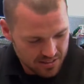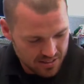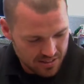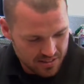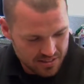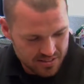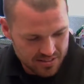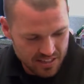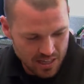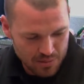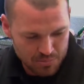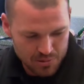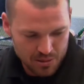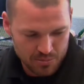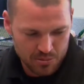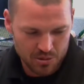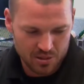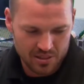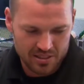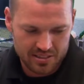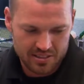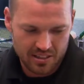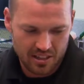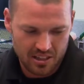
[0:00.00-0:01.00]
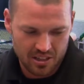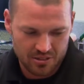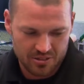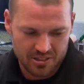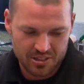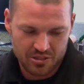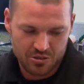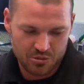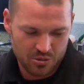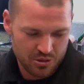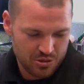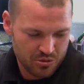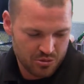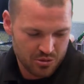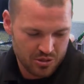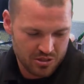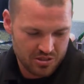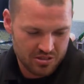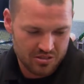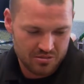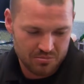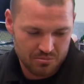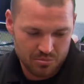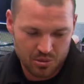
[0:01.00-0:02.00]
"Stop Liberal Intolerance," which
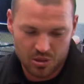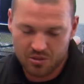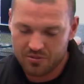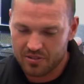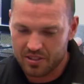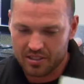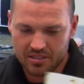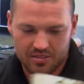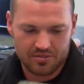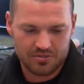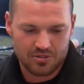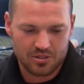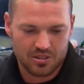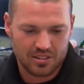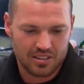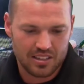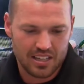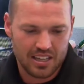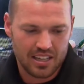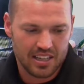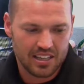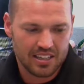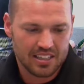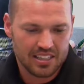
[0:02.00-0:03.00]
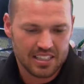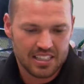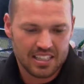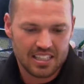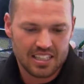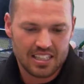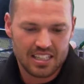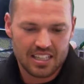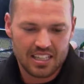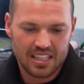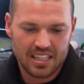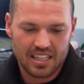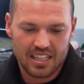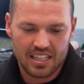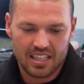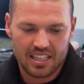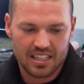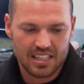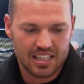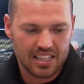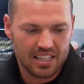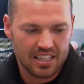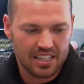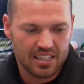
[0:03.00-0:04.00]
was perfect for the day,
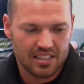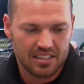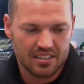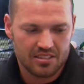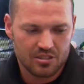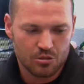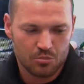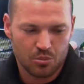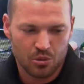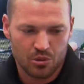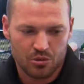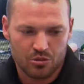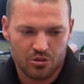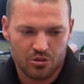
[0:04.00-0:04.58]
and then "Support